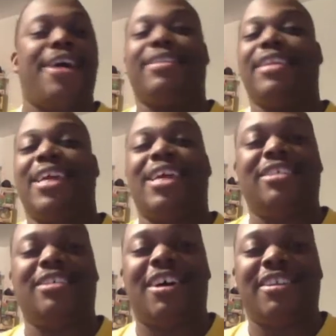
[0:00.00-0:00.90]
the hits
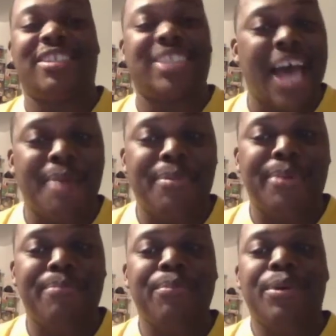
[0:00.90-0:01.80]
on this
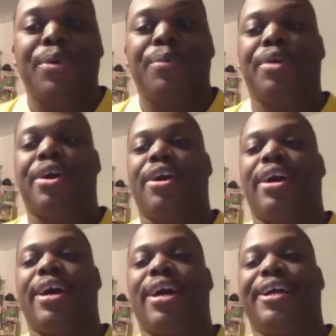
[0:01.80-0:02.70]
album
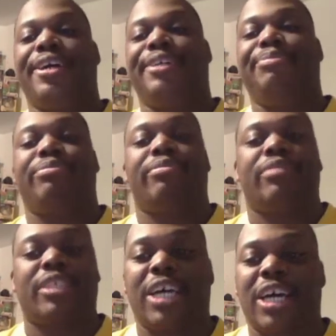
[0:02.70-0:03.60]
were
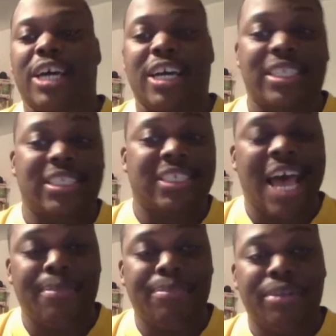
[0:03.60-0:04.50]
the
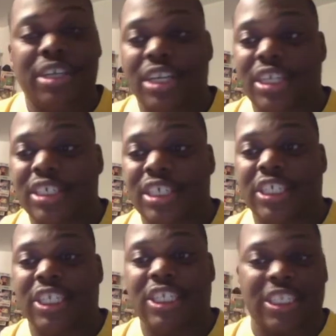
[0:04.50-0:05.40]
Stop,
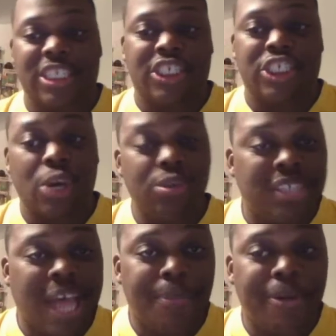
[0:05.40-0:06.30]
the
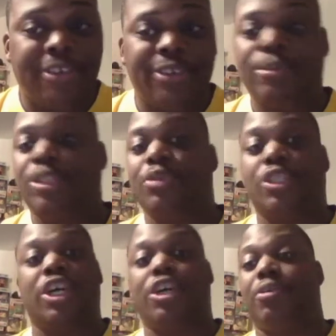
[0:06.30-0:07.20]
Showstopper, which was
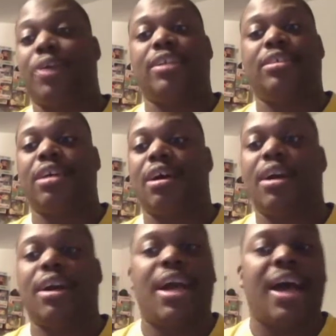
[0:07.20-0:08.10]
a great song.
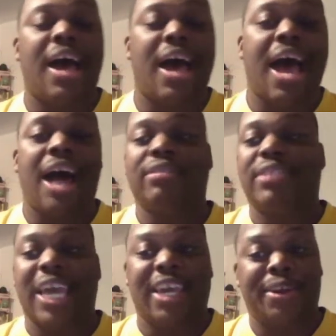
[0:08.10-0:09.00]
I'll
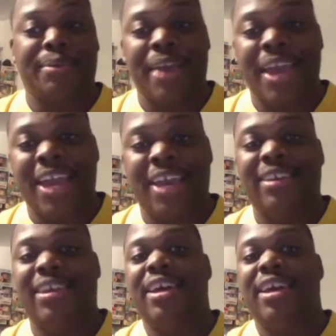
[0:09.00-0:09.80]
Take Your Man,